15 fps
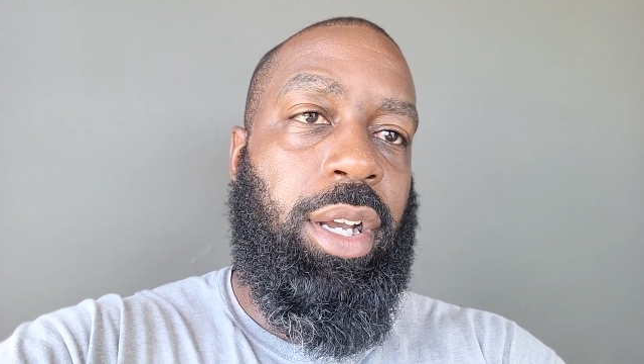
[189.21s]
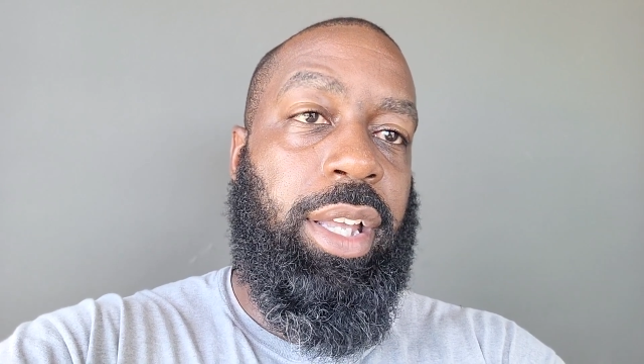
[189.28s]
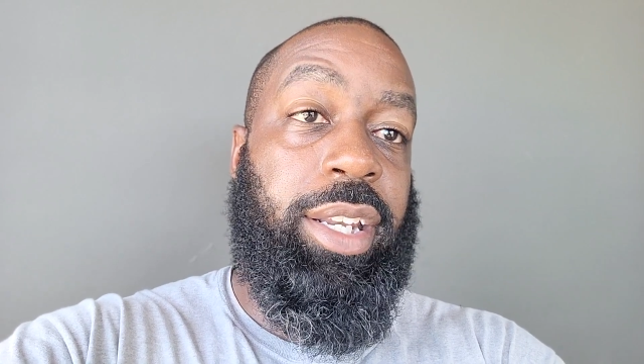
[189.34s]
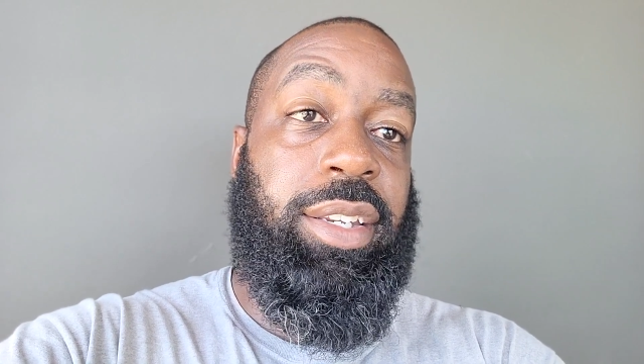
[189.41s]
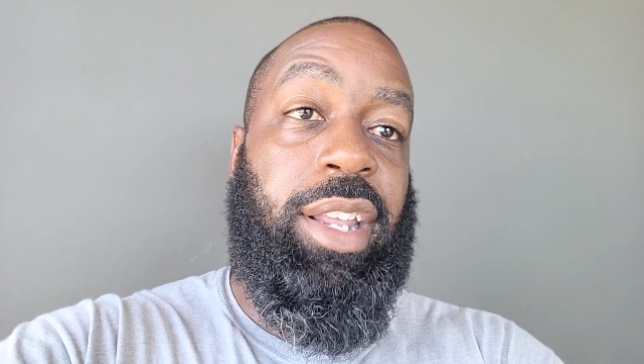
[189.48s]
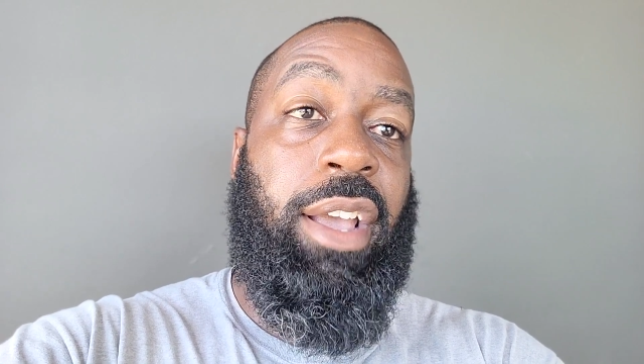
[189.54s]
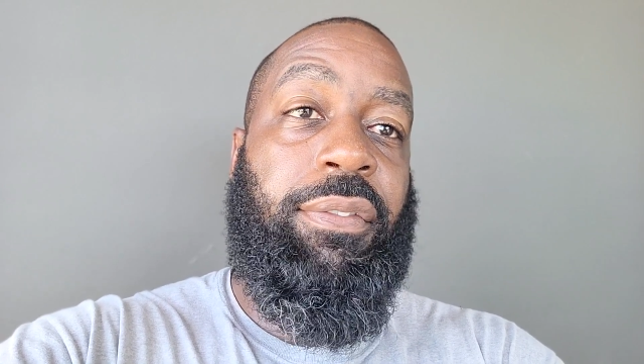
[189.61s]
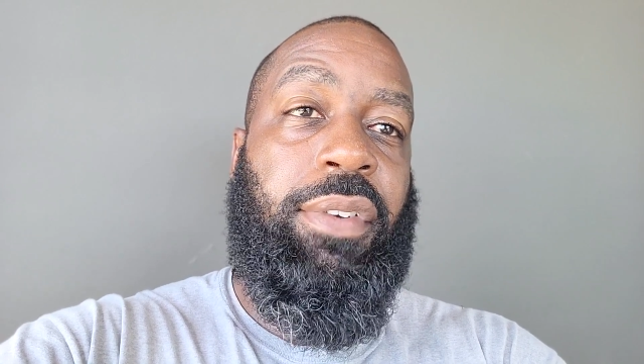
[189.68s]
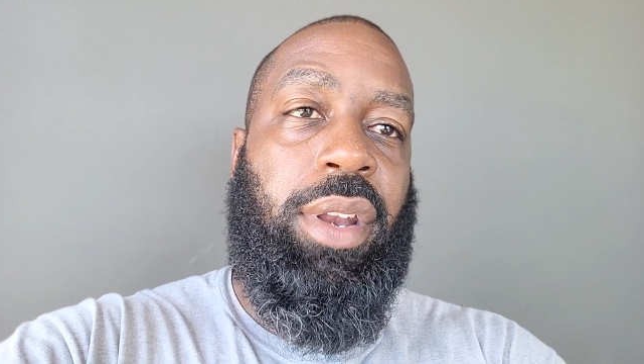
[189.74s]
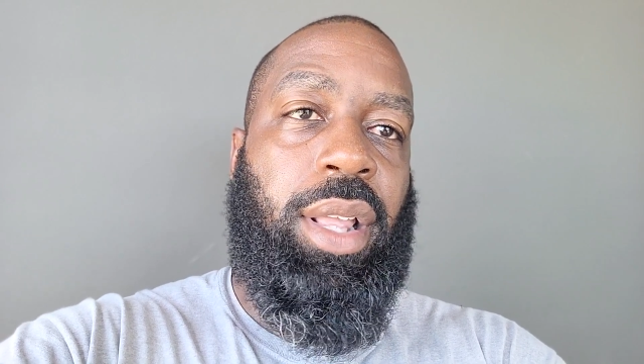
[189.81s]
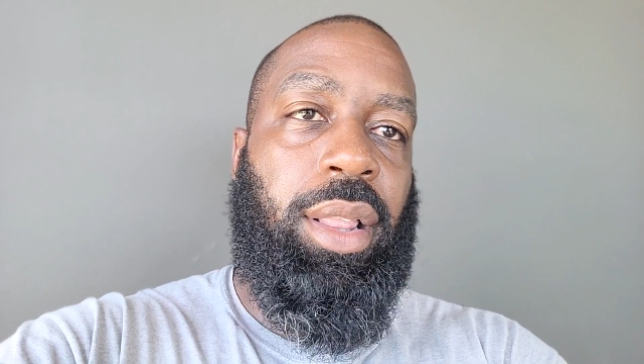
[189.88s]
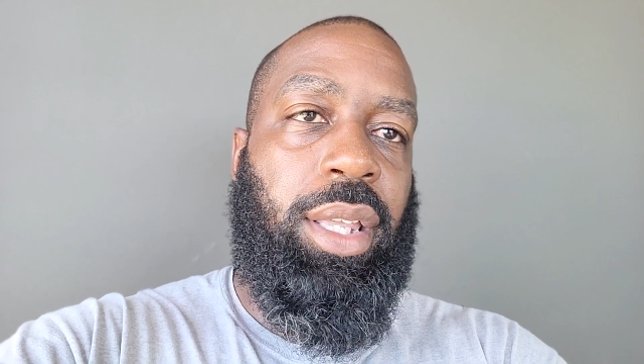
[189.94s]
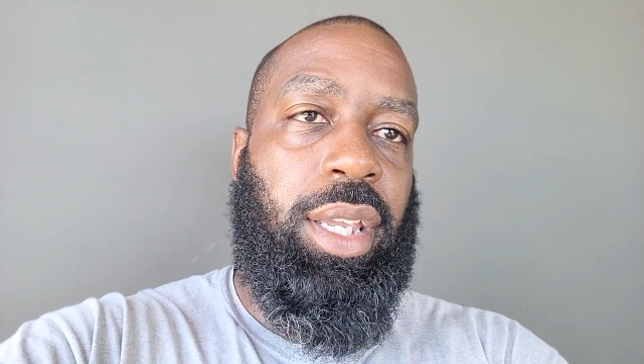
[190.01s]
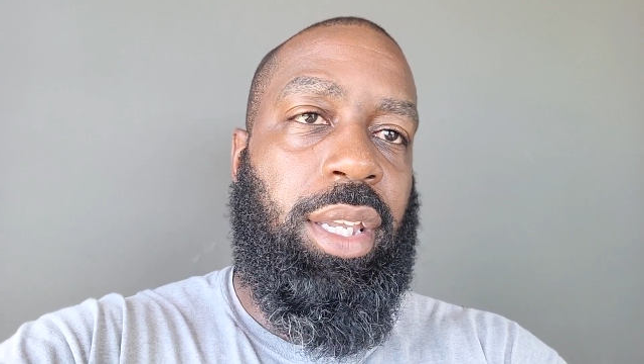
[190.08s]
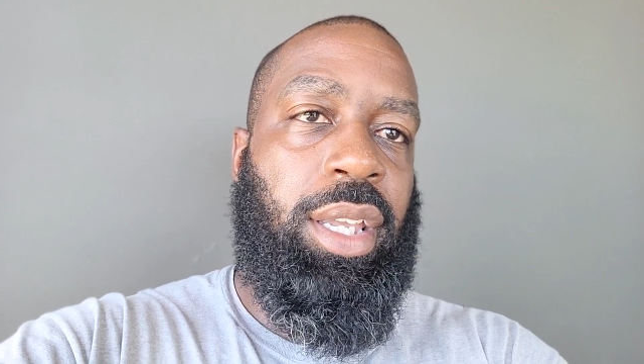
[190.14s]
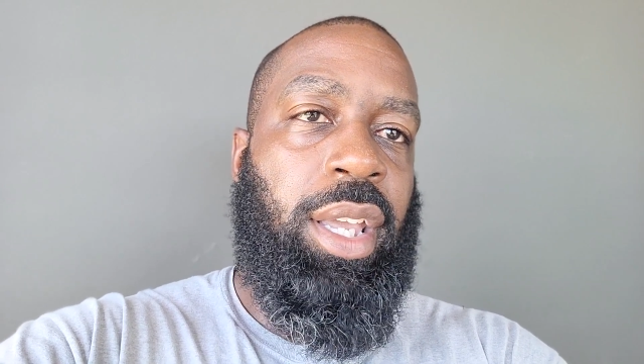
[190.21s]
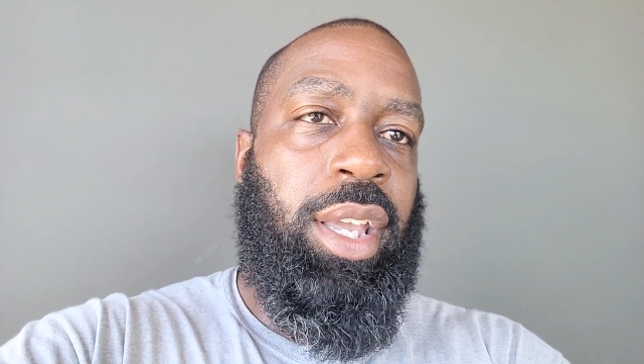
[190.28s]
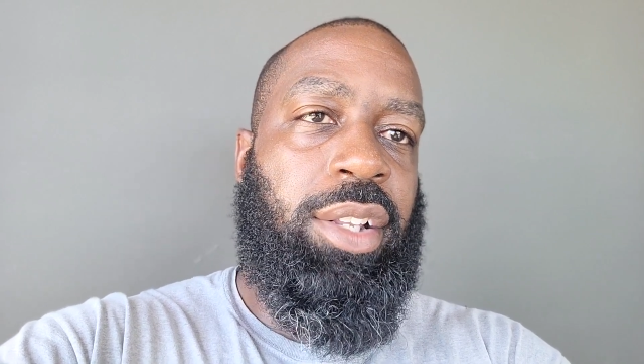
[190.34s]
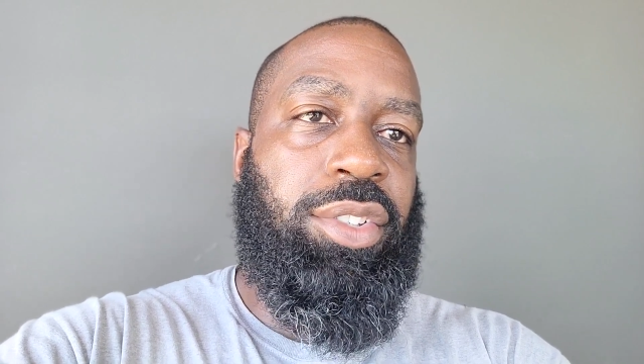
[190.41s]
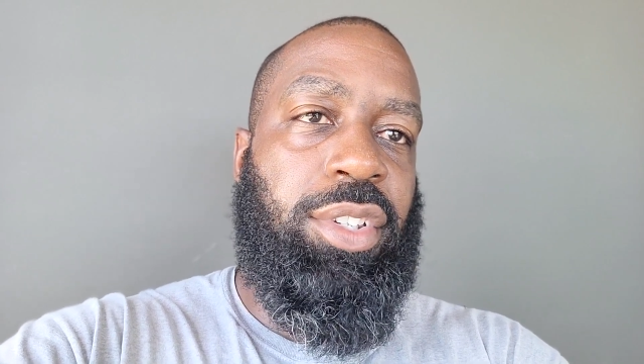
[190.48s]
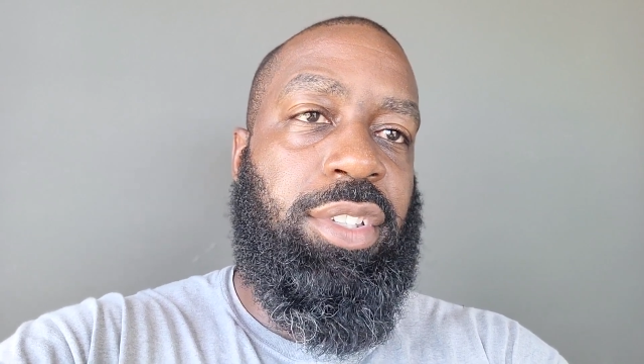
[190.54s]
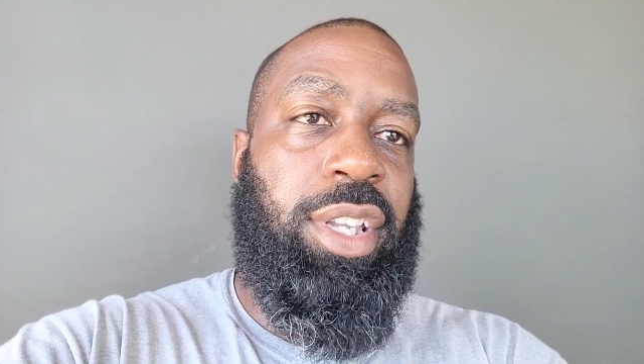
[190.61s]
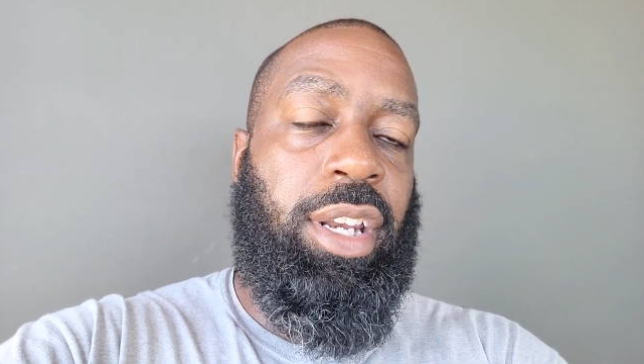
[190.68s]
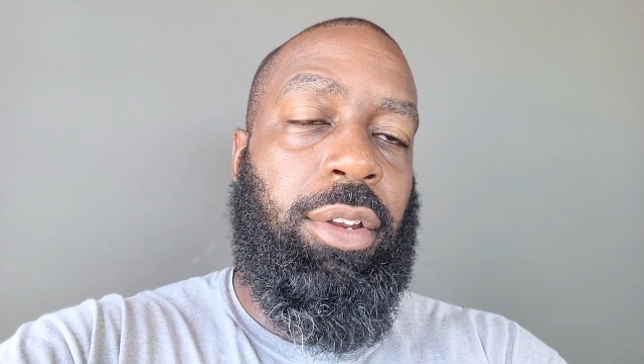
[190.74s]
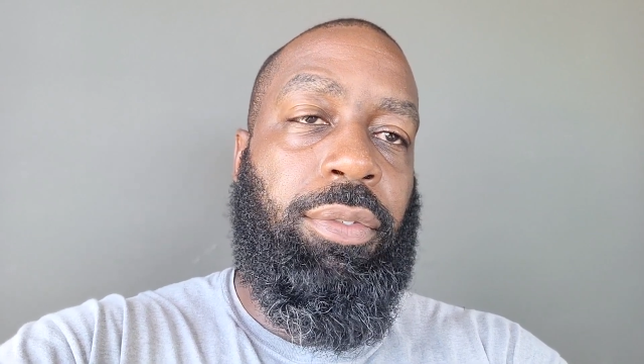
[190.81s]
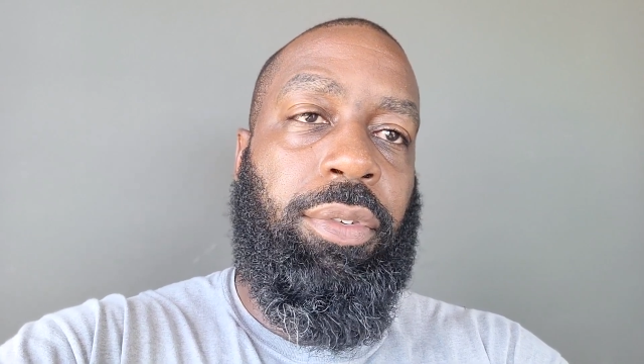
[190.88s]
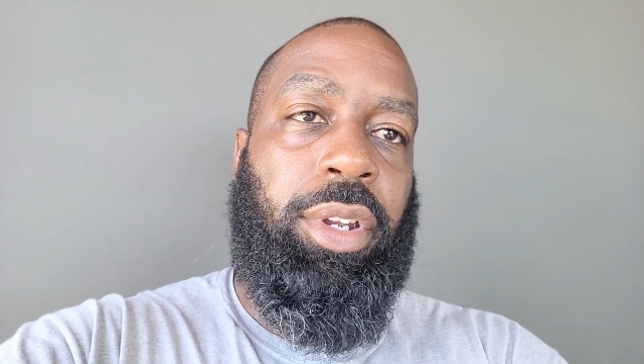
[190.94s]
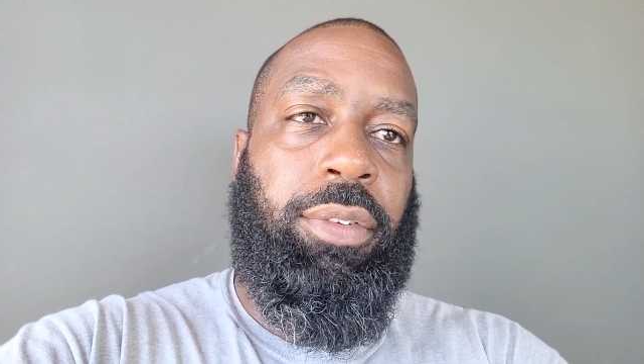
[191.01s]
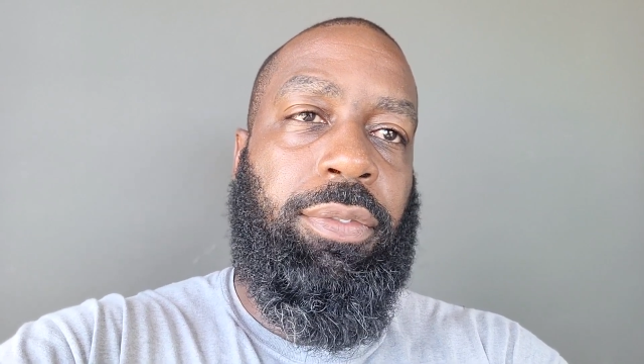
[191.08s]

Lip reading: indefinitely, just getting free